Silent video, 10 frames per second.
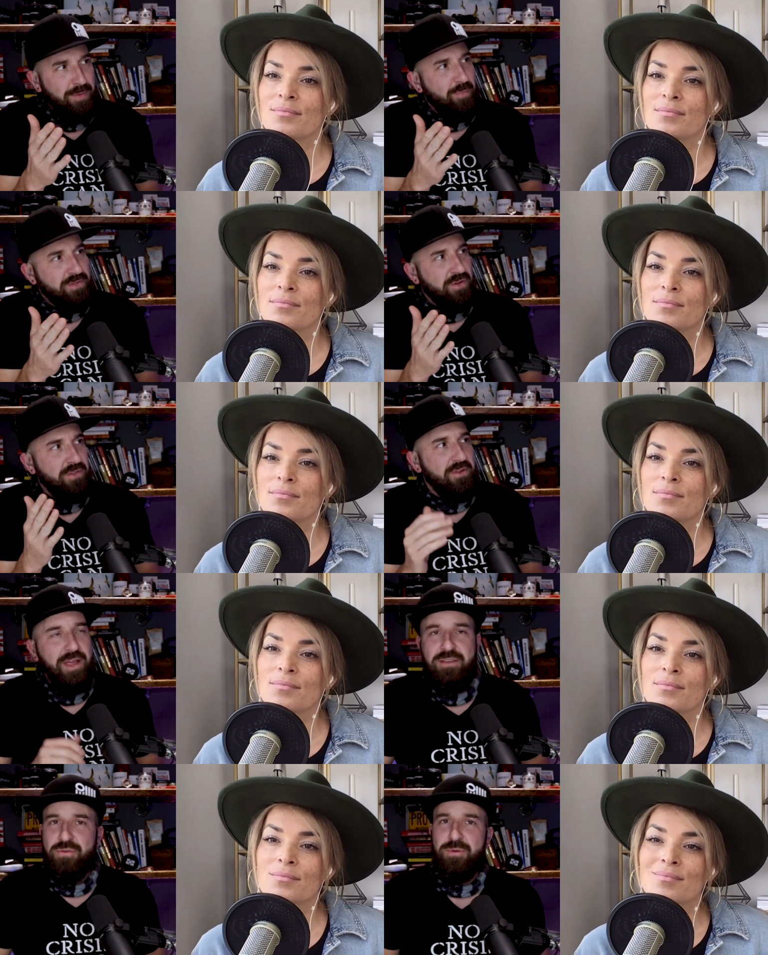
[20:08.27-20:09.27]
Speaker 1: people turn their
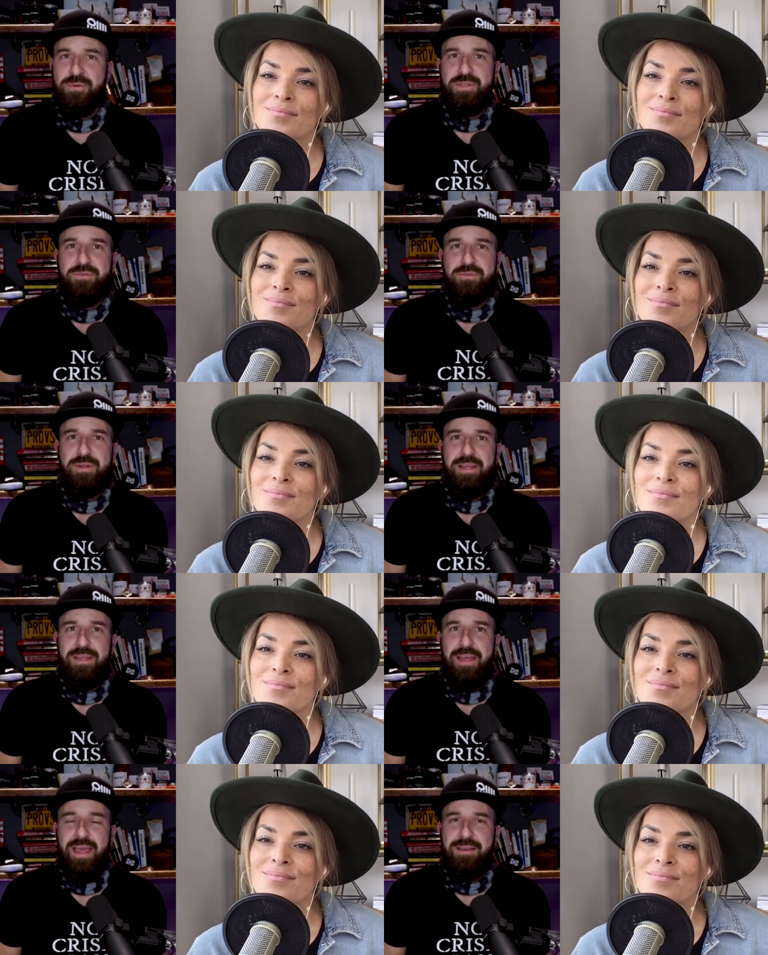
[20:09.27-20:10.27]
head toward you
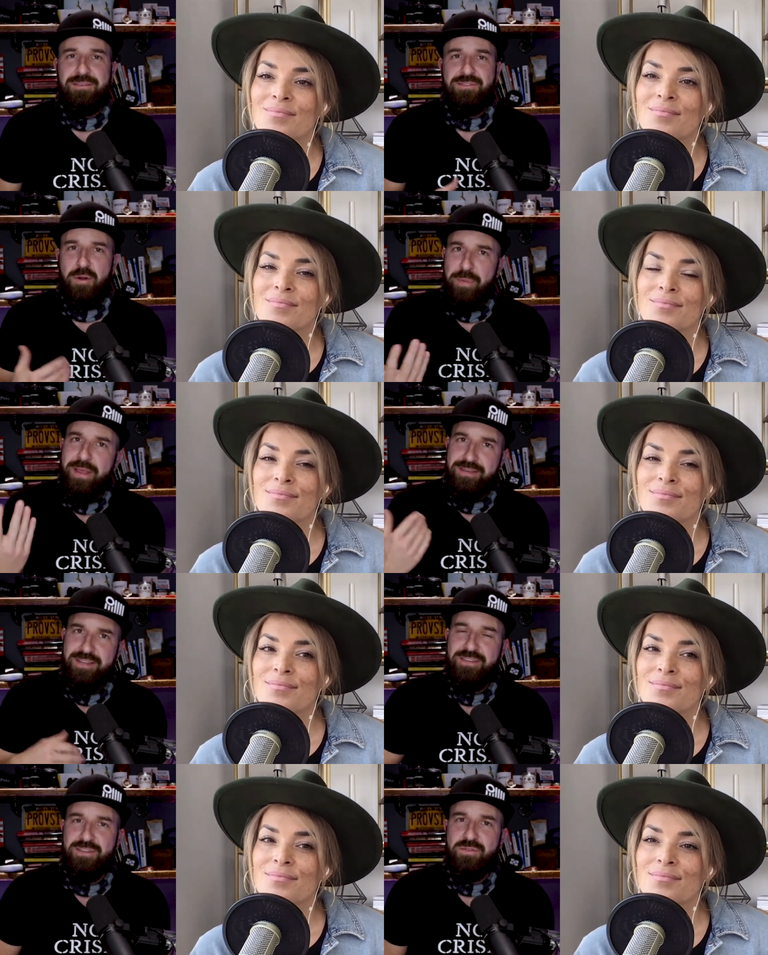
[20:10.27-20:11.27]
and start paying
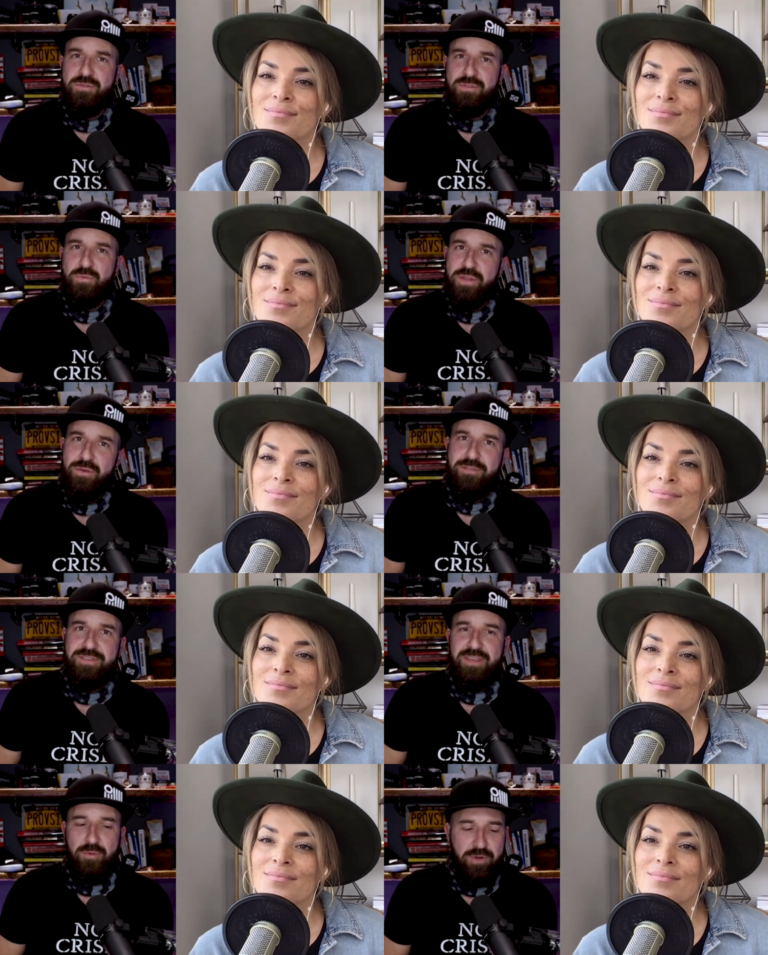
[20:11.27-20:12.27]
attention to, to what you have
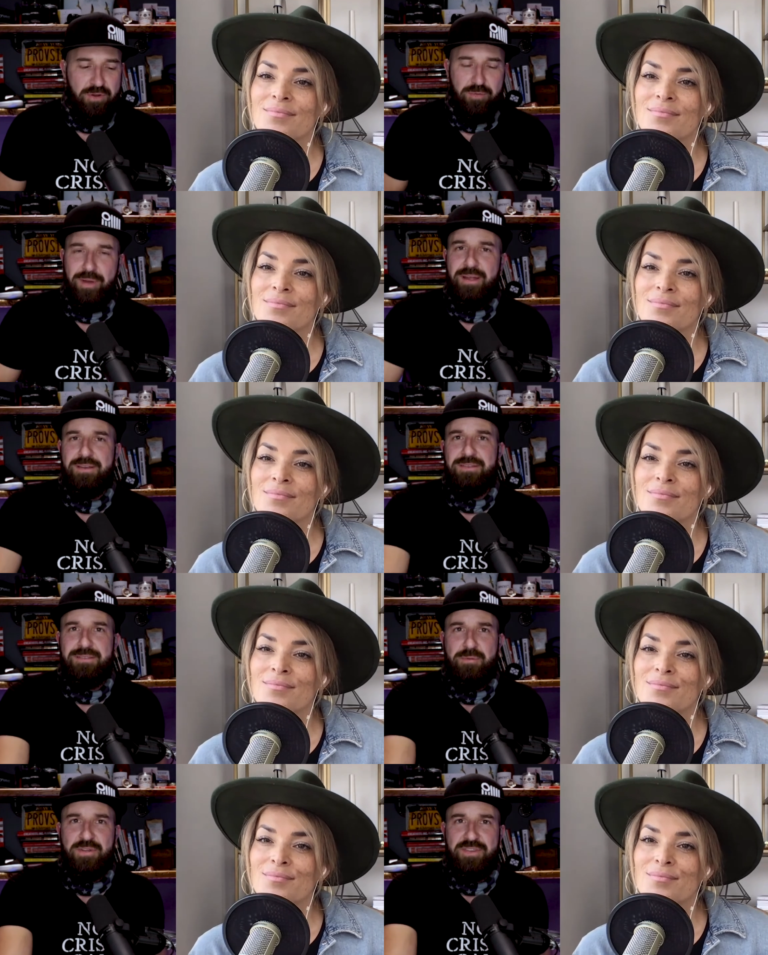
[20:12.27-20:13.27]
to say and what you're about.
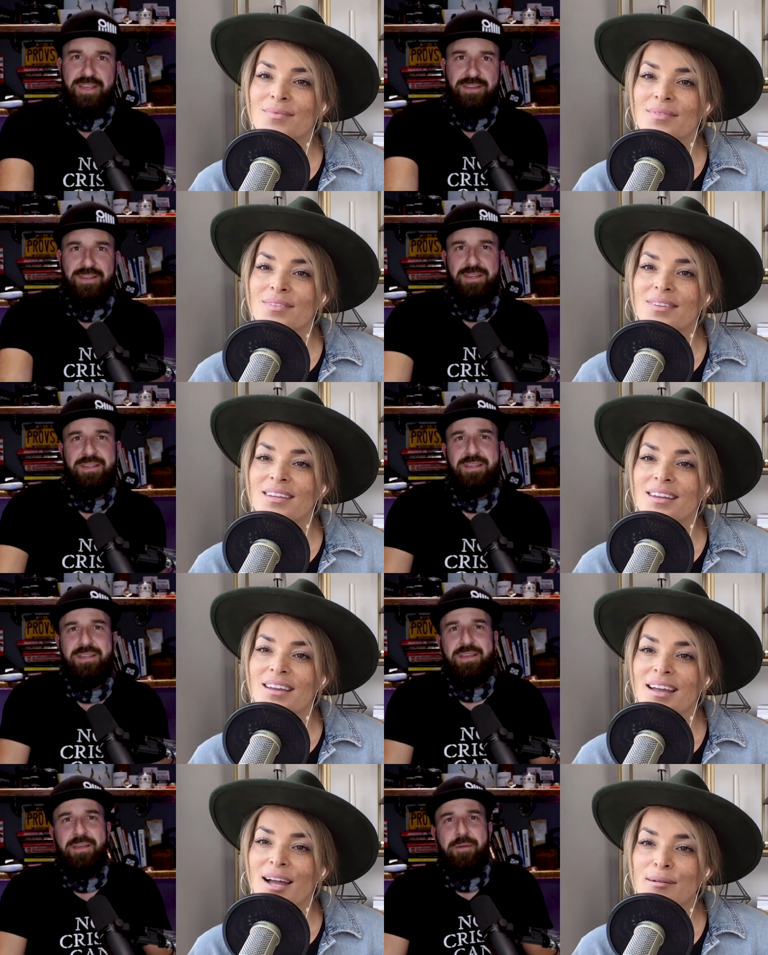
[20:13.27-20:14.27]
Is that what you're saying?
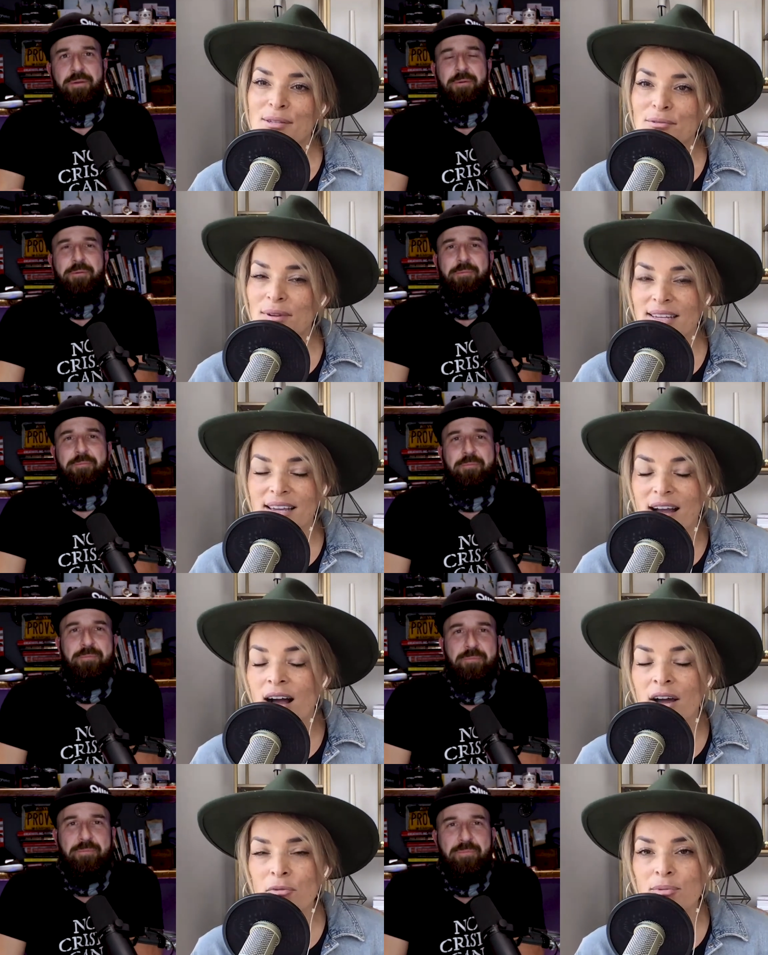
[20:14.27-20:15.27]
Speaker 2: Absolutely. Yeah,
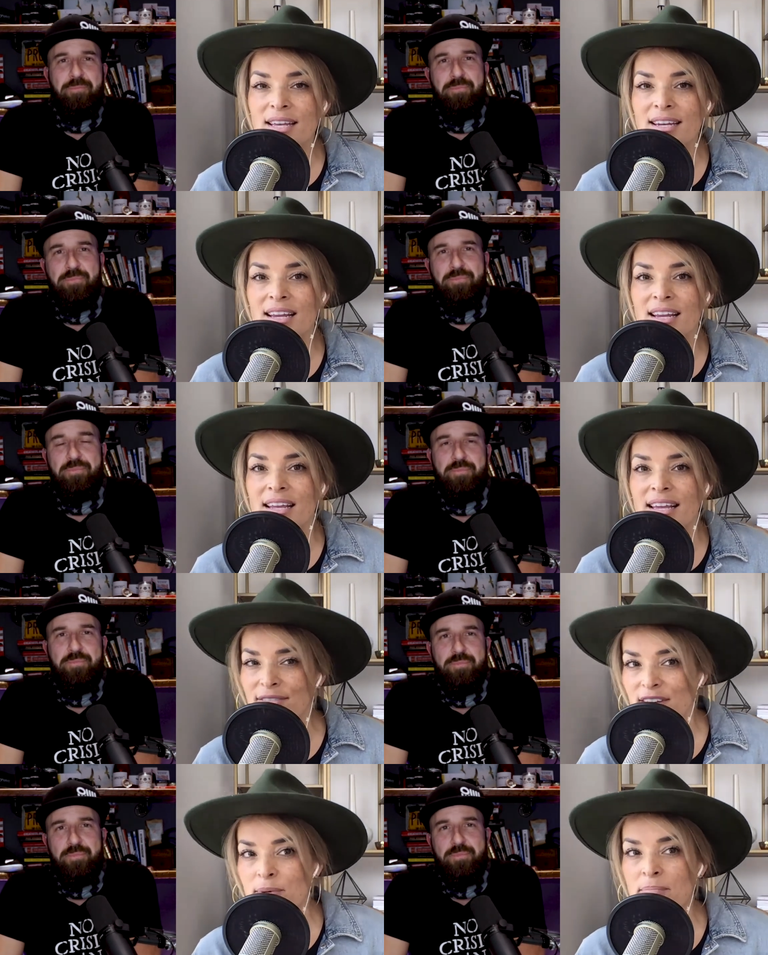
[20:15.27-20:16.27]
100%. And
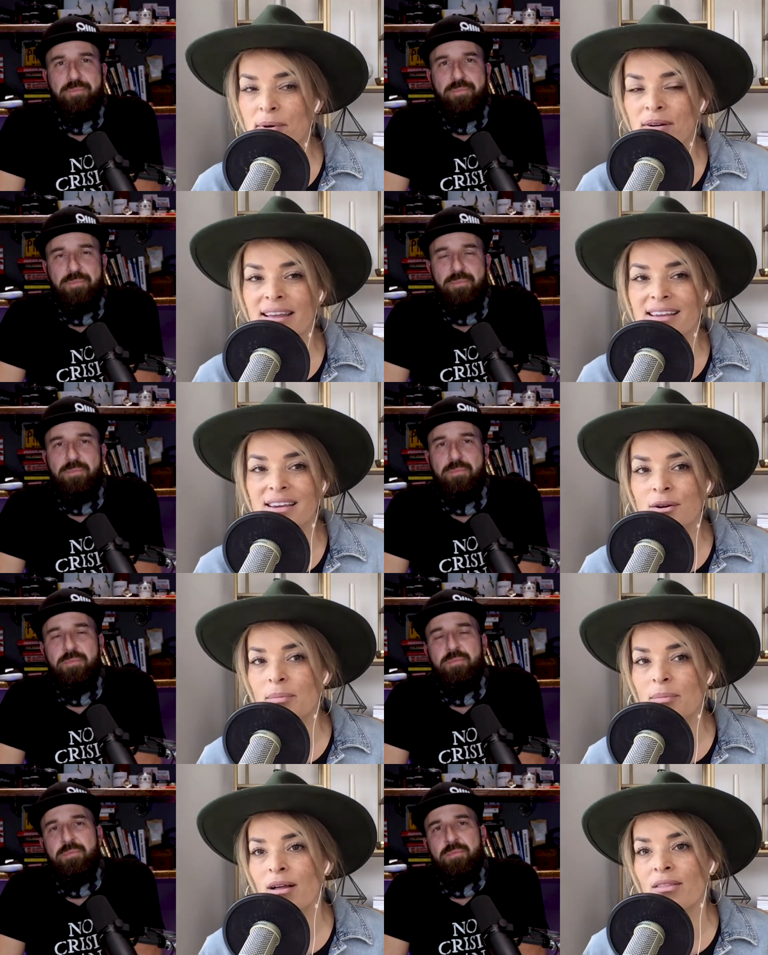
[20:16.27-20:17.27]
even if people are like, you know
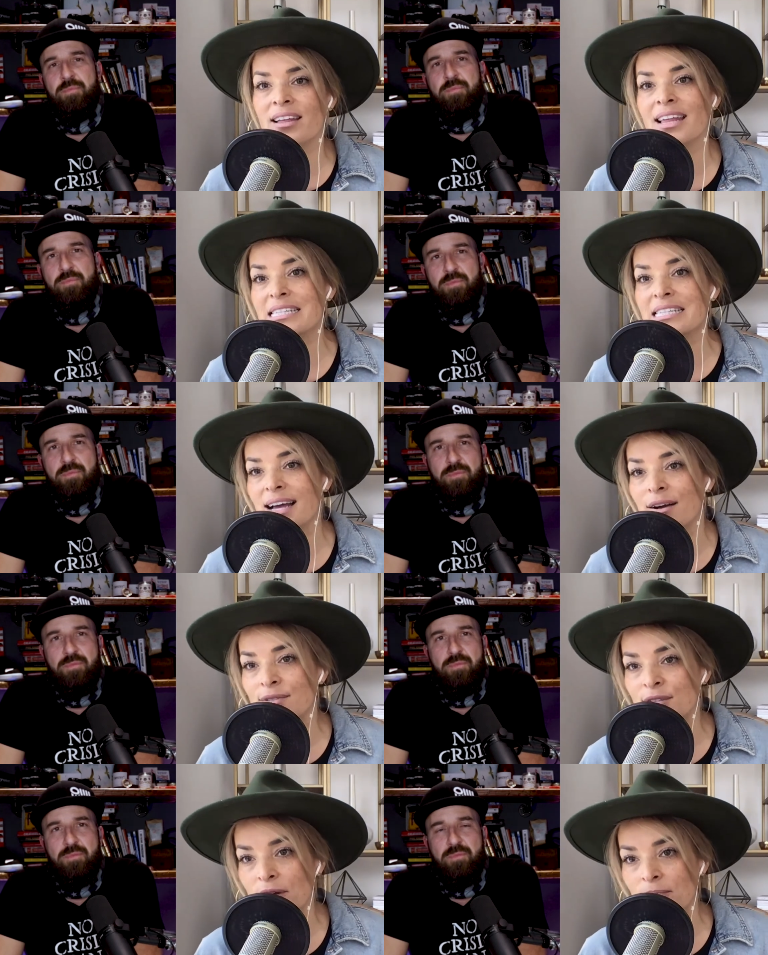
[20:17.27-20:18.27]
what, Paul, that like
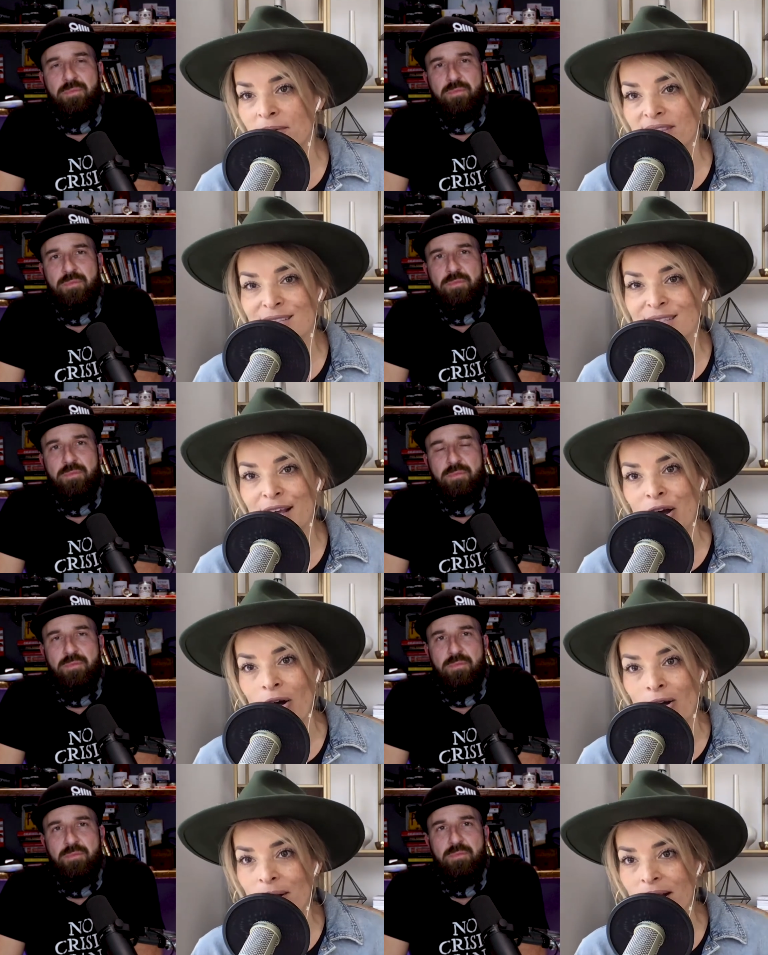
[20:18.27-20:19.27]
sounds good, but this is like
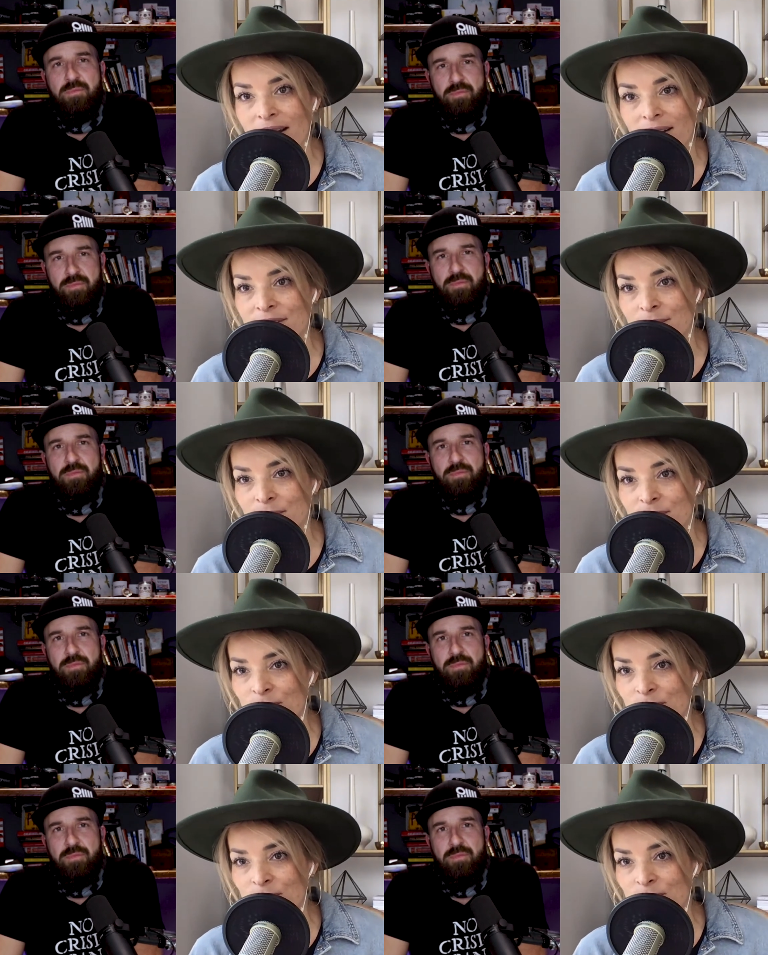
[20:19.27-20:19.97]
Hallmark Christmas